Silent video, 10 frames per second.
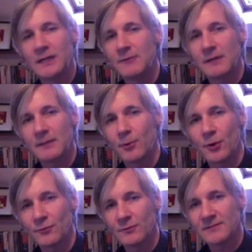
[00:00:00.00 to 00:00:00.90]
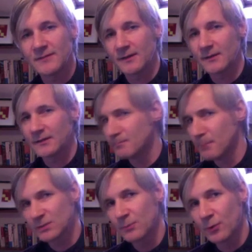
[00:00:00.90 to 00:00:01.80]
really important risk factors.
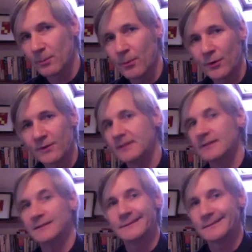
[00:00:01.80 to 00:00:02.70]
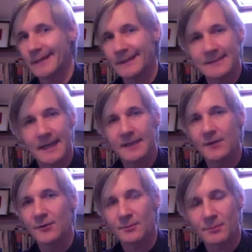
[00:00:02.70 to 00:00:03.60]
Much more important than anxiety or
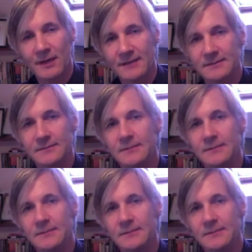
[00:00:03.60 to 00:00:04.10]
depression.